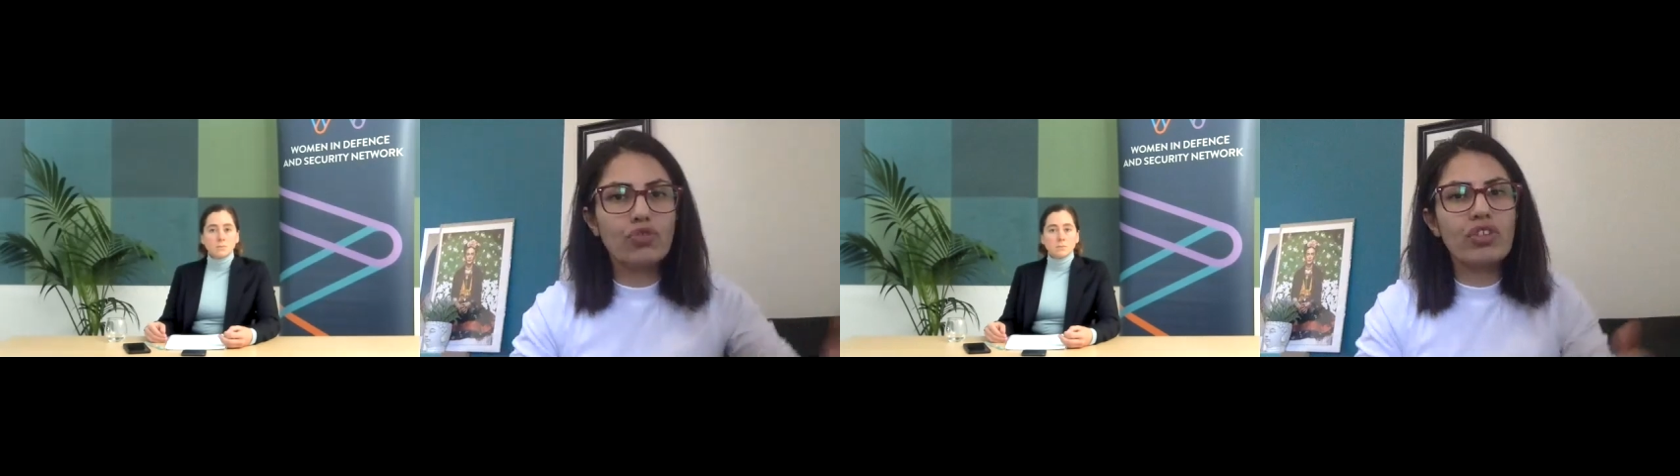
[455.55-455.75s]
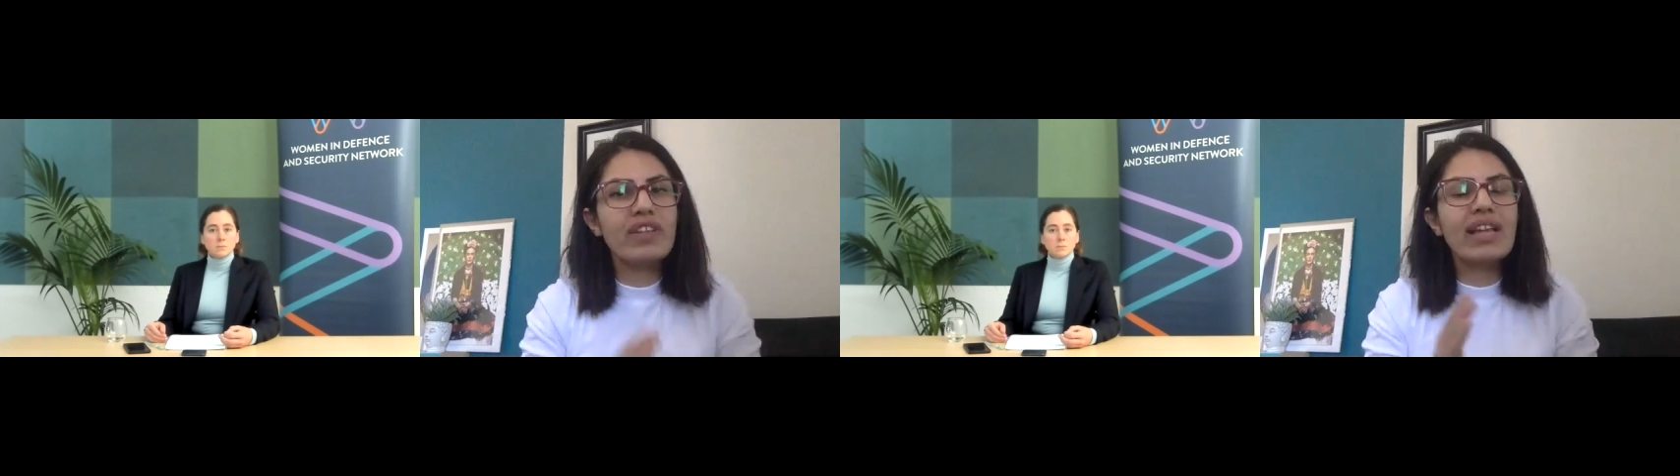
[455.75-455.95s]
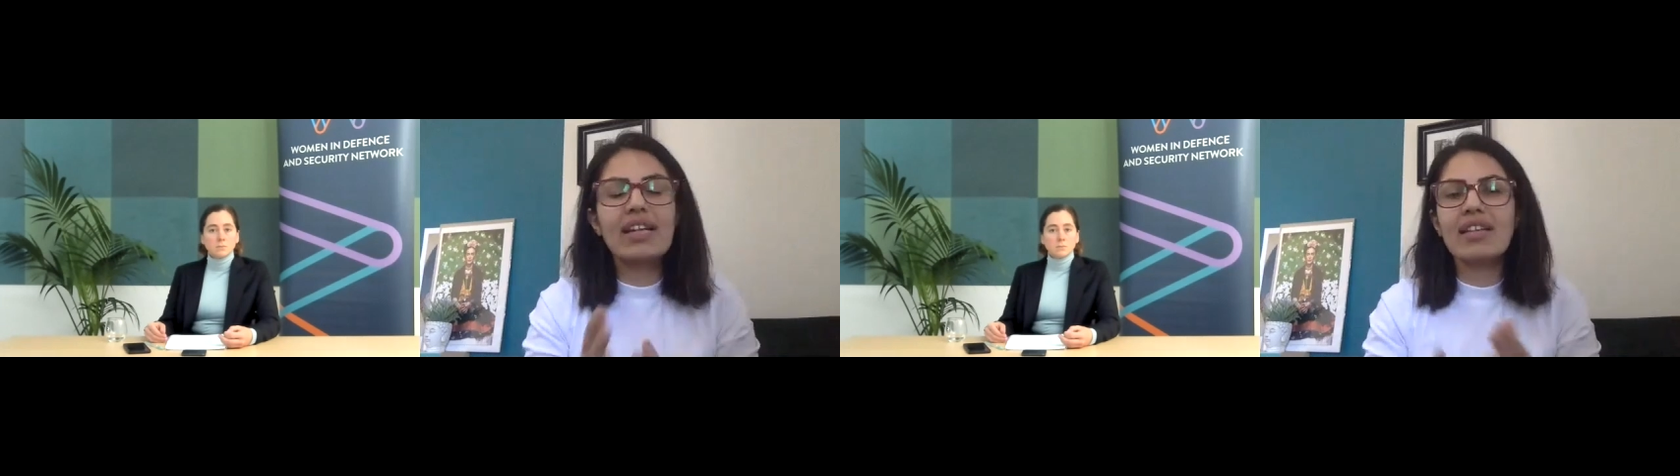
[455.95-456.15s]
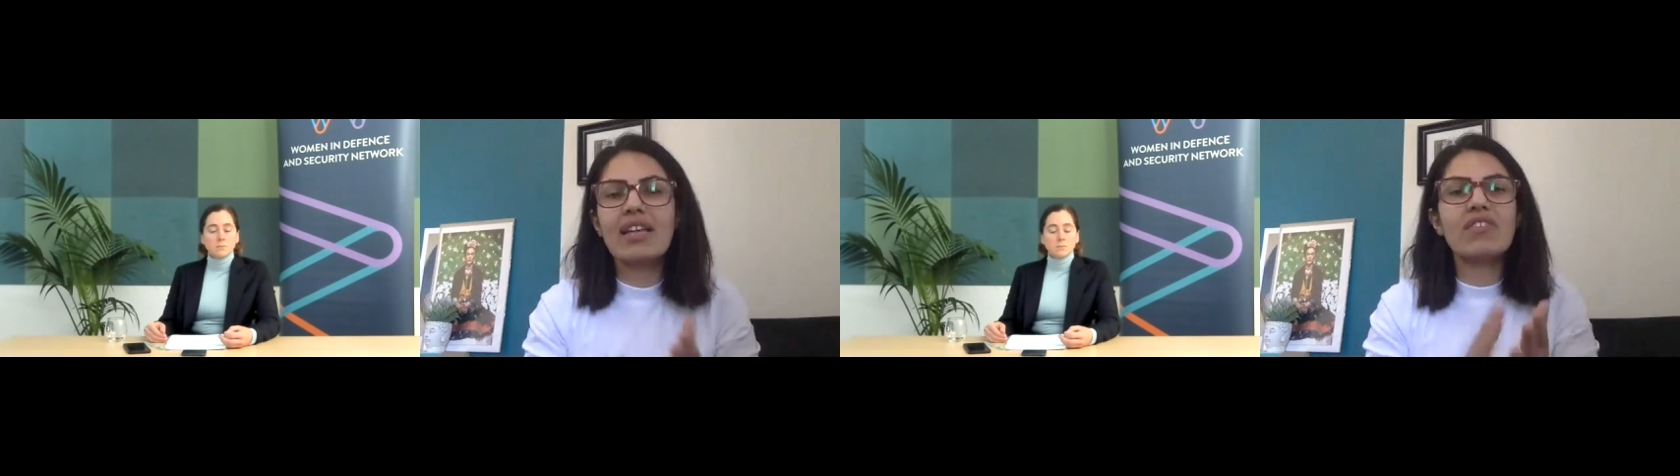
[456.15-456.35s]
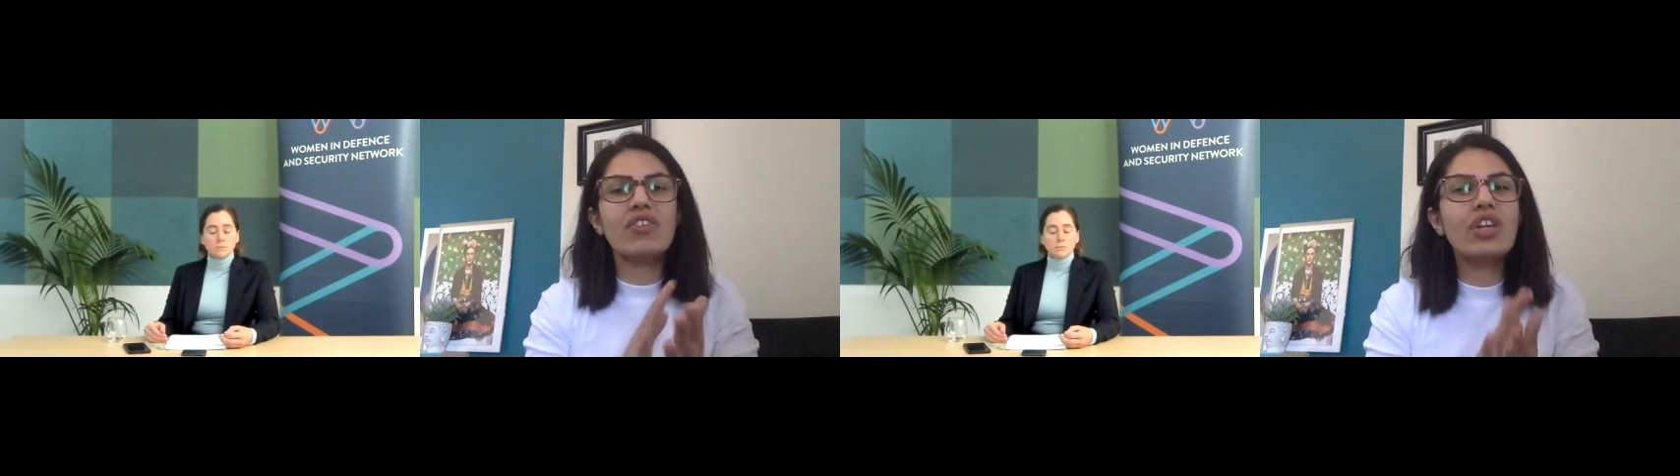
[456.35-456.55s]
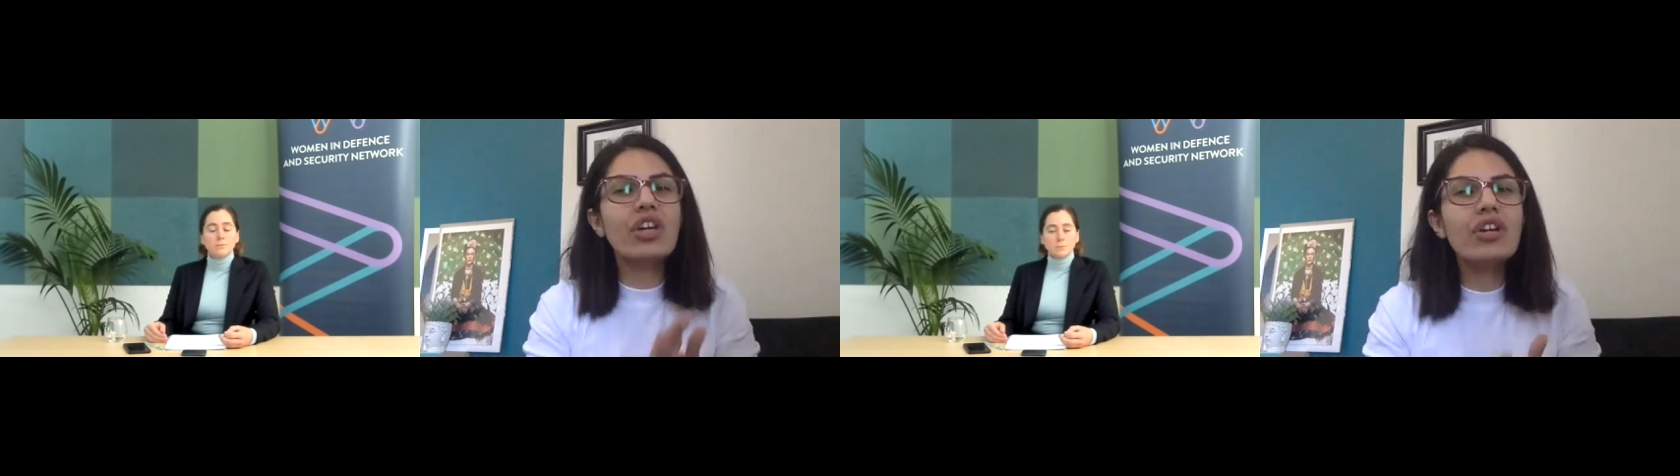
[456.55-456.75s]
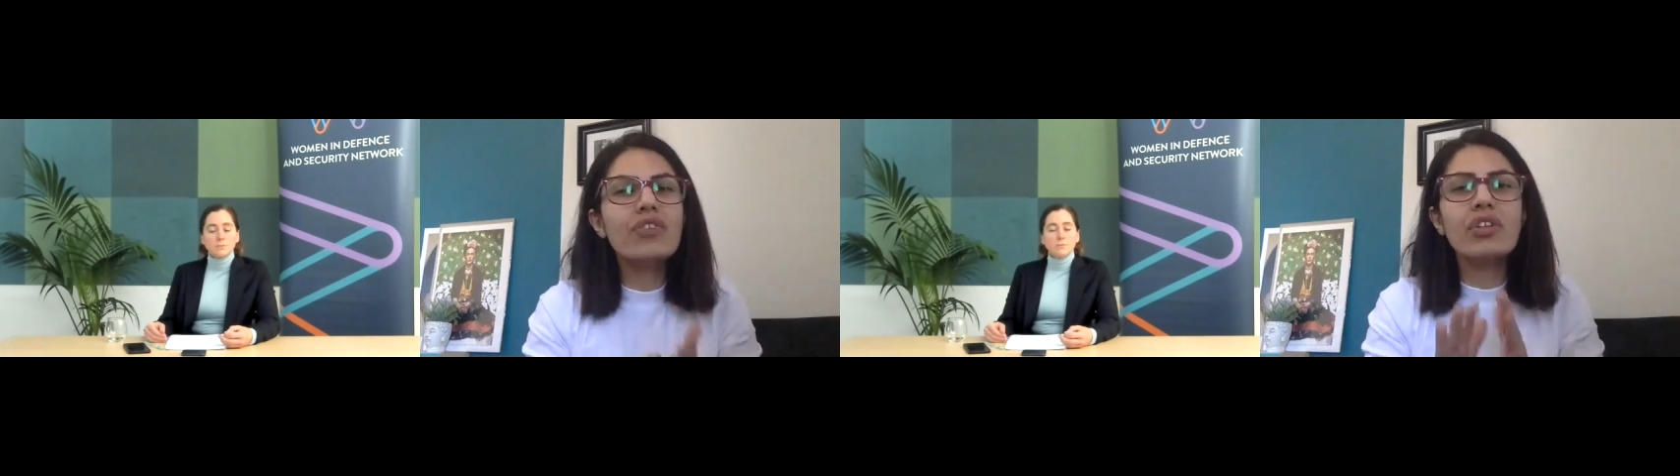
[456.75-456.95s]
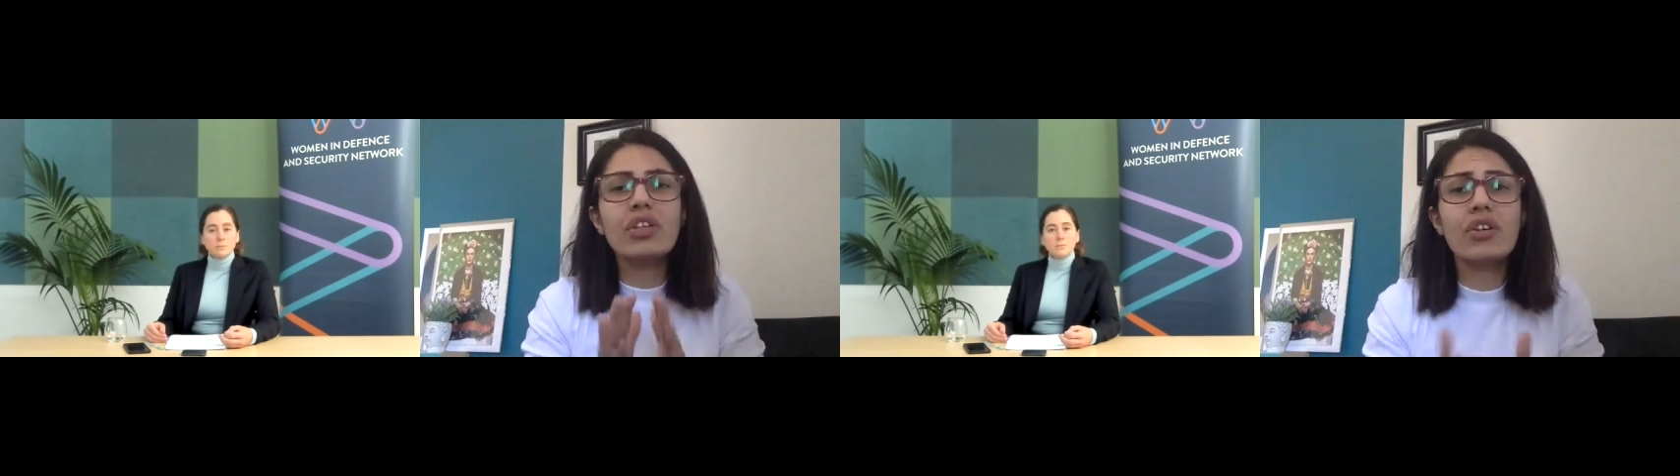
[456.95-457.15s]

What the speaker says: just like it takes years and